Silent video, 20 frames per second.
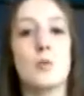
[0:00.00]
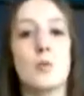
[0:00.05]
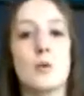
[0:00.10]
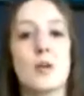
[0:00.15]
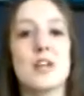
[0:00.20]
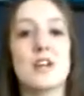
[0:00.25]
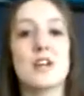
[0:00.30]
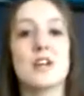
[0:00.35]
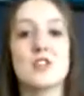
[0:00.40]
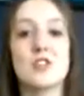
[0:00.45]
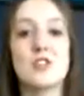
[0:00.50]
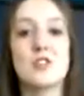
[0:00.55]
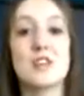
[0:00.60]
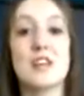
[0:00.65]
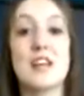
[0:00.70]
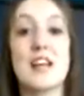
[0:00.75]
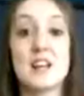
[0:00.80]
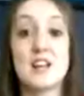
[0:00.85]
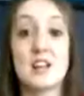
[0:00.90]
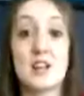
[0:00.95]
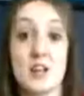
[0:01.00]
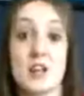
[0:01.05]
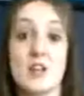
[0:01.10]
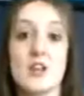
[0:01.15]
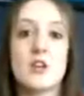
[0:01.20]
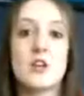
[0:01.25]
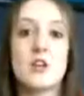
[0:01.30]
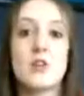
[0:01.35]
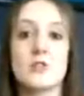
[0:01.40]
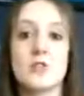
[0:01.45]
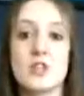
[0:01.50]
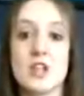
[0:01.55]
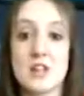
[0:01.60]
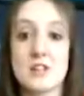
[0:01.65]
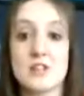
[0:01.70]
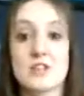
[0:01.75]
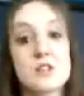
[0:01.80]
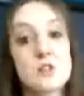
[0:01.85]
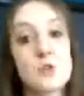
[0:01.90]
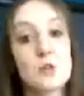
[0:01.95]
a week, I don't really get like a lot of
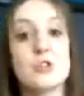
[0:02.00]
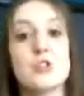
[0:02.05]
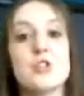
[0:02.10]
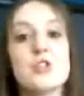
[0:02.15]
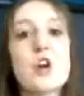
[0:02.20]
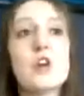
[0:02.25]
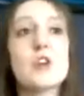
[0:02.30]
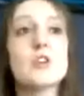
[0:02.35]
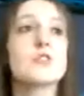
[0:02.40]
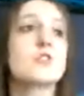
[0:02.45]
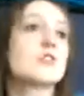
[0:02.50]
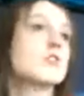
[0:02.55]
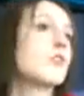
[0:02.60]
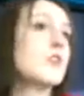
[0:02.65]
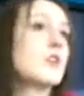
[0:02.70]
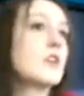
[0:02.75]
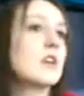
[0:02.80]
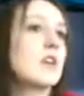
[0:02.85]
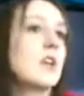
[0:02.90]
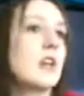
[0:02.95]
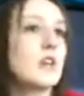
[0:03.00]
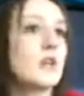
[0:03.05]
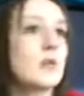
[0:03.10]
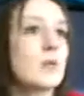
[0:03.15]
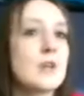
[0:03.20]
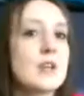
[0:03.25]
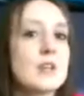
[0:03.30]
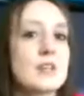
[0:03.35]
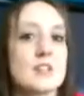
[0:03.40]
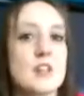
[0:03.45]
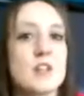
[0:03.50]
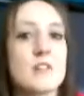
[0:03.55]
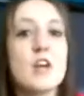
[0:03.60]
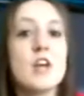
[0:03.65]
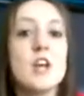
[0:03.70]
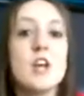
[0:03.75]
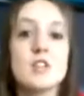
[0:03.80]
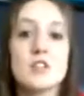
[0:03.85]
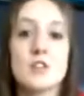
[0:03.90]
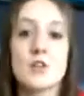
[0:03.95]
chance to talk to you guys during like the week and stuff.
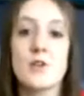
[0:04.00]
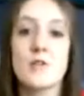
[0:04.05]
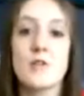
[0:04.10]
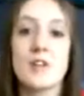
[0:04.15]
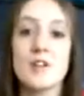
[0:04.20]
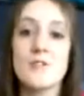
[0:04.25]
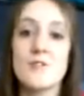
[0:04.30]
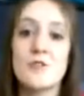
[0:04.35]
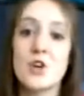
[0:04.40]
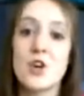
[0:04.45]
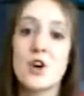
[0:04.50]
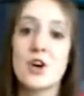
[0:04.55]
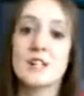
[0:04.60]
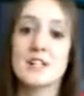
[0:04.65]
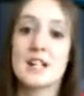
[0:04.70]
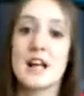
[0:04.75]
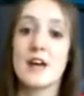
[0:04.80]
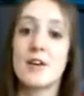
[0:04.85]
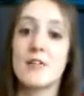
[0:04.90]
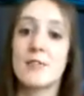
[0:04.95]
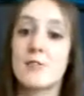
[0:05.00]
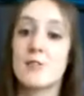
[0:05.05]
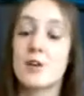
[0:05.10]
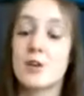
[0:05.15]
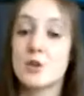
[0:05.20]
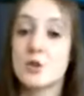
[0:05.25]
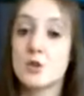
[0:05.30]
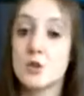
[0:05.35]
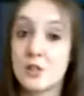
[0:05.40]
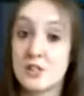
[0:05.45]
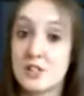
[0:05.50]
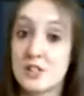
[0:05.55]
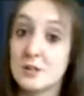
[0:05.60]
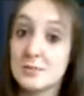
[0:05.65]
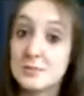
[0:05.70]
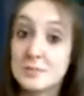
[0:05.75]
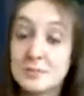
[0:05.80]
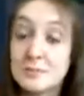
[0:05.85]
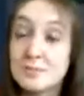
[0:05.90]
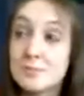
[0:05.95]
So if any of you guys have
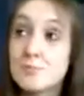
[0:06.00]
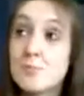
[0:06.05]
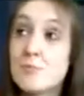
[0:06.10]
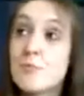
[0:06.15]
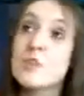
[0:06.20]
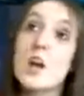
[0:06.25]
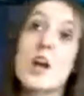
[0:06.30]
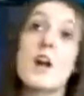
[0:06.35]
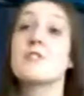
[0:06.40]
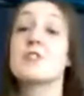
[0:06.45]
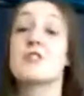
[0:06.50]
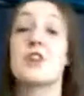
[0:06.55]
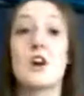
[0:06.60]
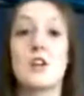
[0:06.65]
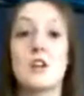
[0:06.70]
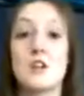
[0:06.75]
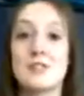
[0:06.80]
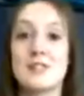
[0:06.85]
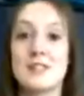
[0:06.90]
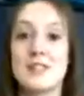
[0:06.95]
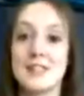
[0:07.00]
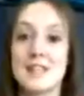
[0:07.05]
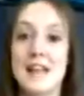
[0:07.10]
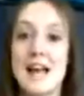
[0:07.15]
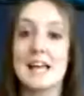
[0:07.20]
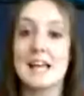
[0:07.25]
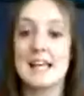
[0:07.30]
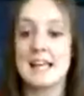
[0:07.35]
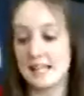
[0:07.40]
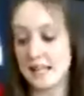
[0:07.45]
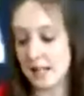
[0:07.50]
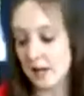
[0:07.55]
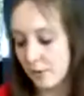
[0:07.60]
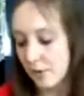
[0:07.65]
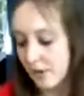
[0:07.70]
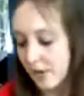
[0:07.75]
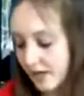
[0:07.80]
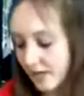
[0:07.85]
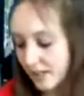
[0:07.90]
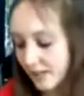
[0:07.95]
Twitter, I've started using that again
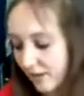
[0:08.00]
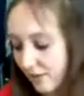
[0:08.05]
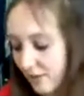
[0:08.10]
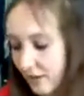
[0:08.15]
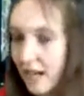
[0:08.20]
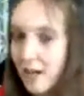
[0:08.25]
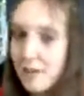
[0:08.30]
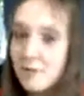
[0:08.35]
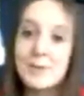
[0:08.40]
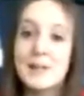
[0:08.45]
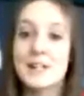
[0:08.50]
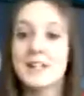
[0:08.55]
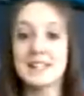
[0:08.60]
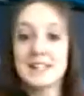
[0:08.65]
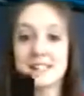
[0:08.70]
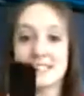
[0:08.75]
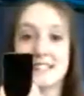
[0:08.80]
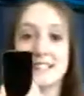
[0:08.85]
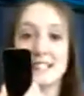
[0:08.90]
now that I have my nice